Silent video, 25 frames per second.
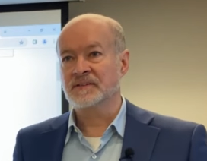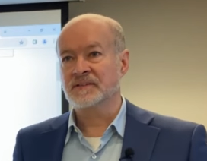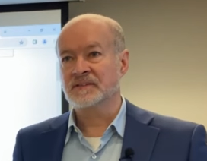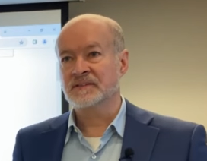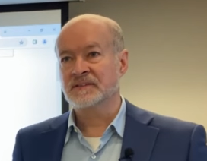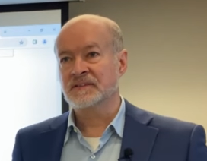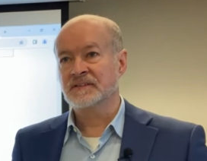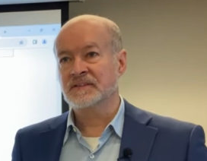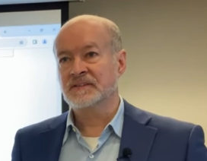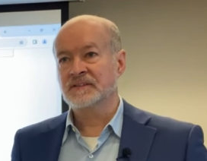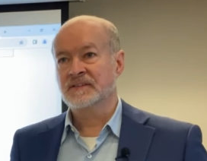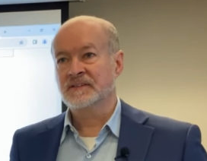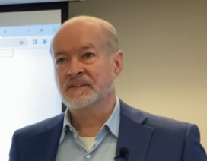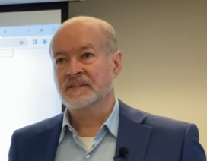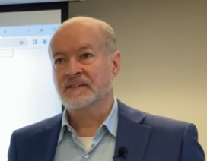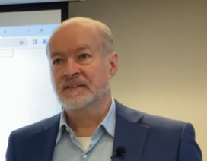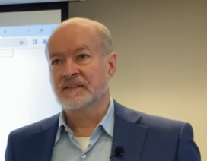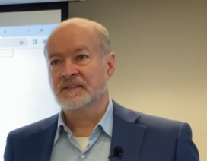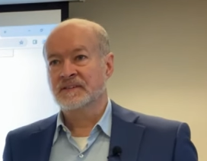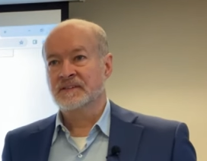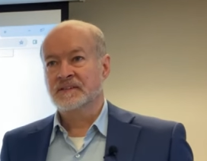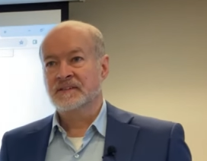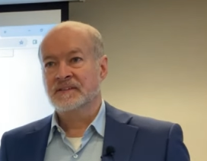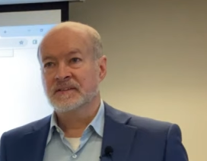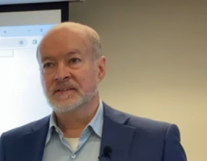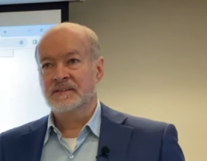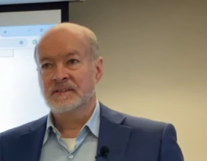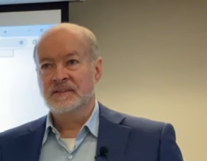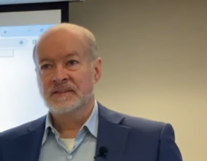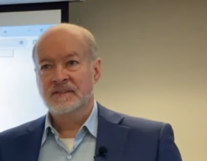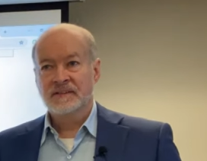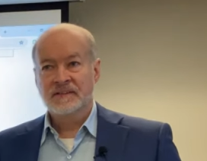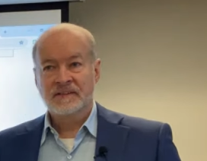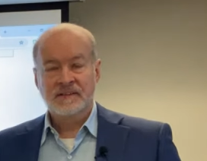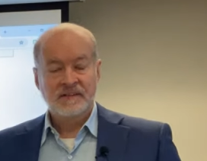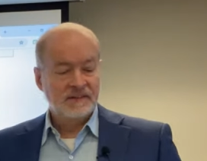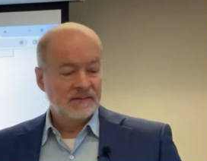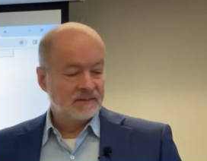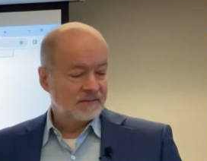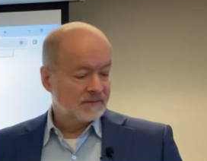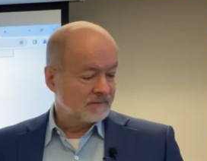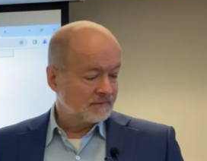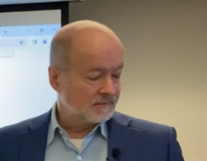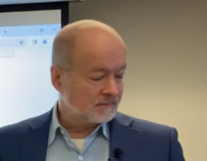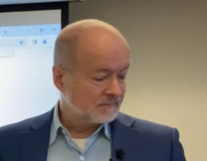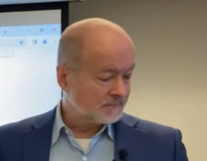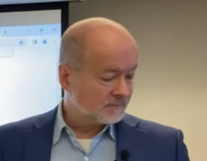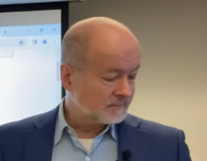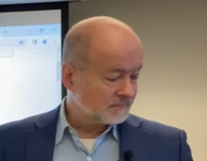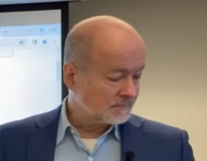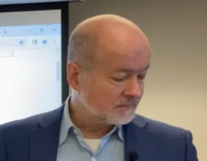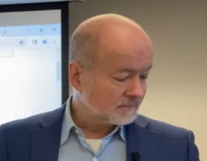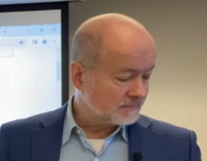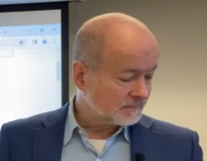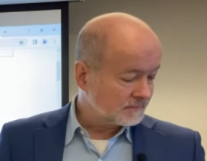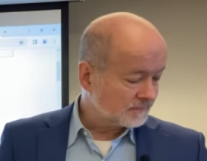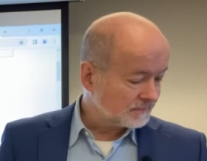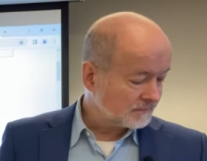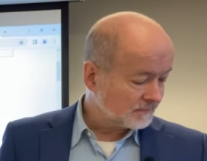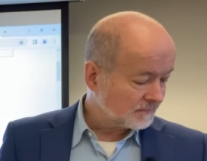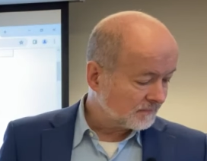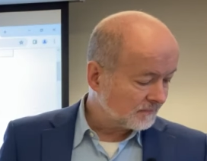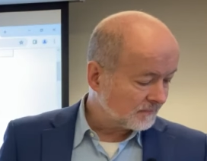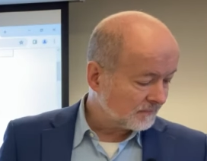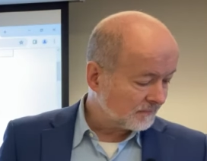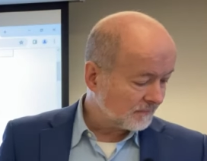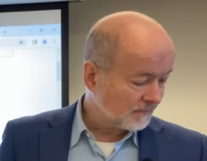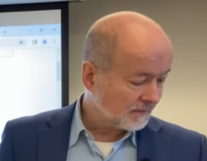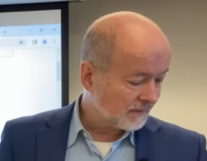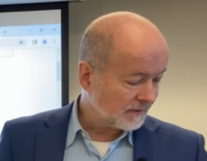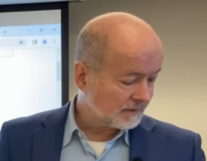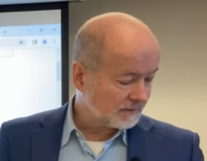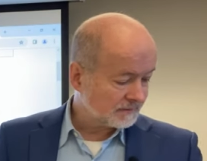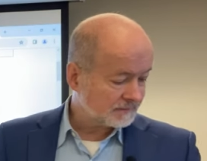Nothing is said.